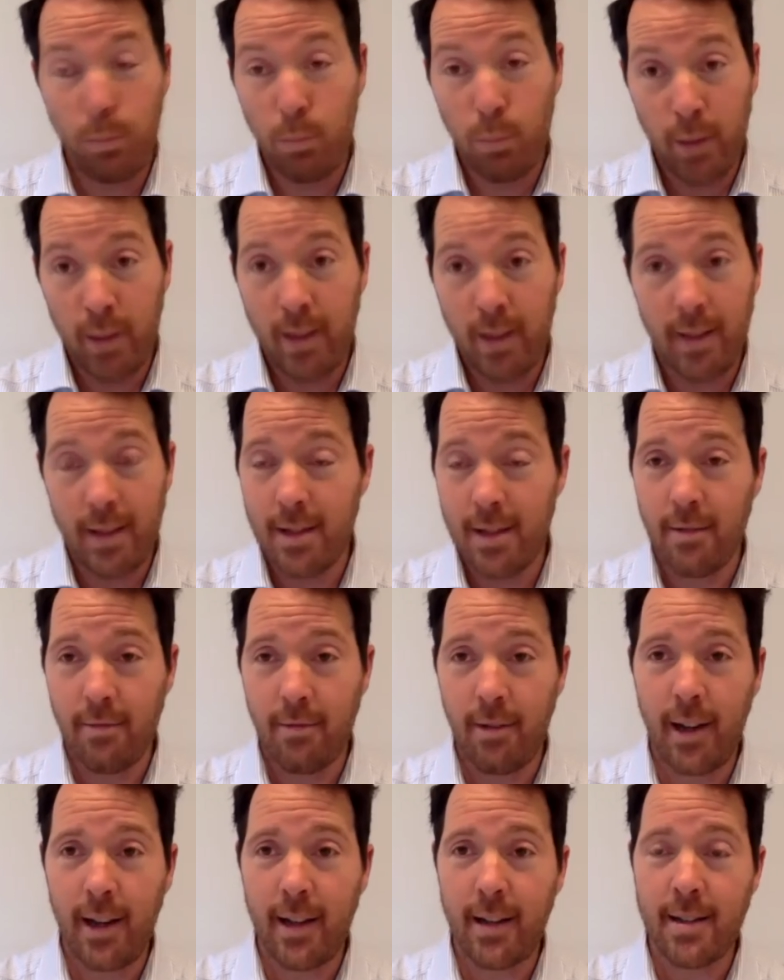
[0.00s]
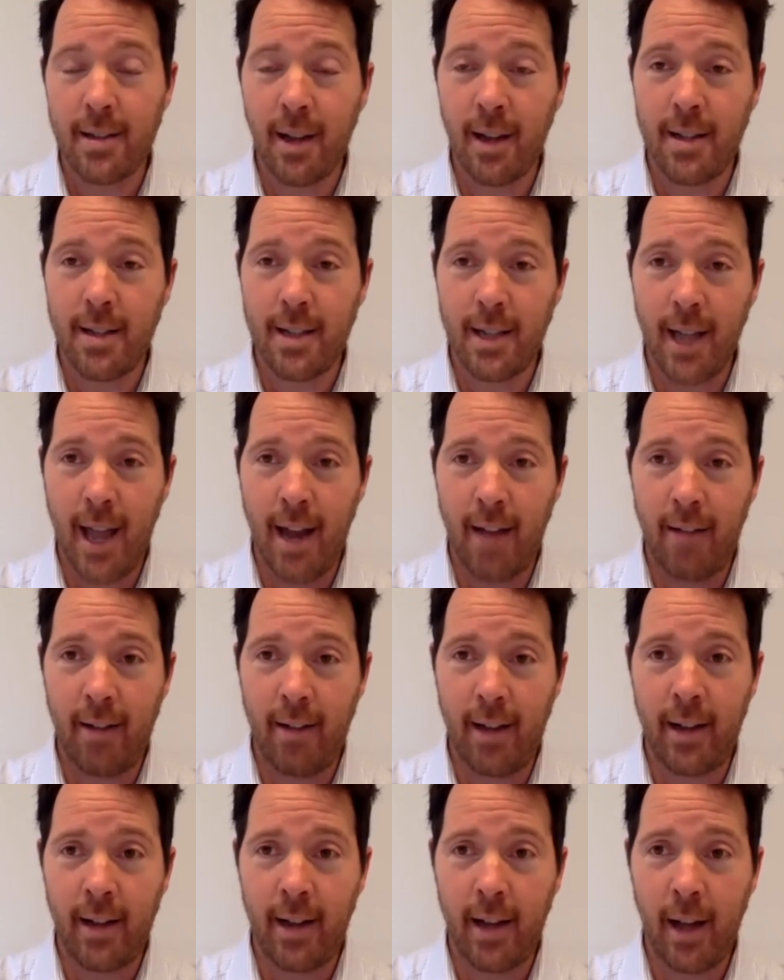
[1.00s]
we, think this is a really exciting
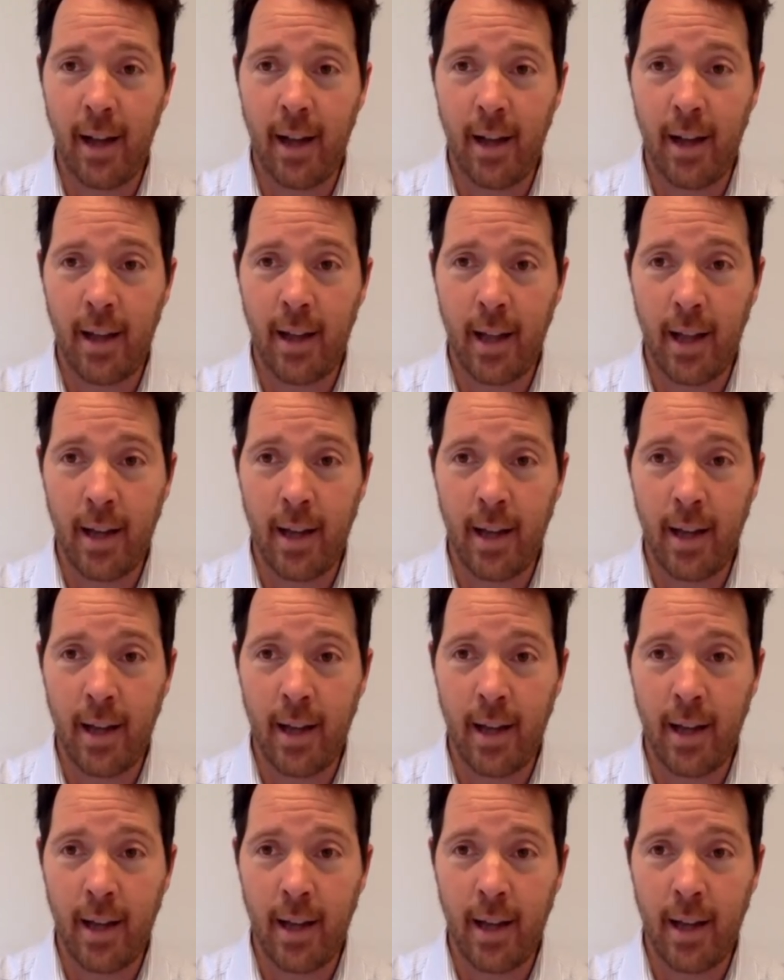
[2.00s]
area uh, mm.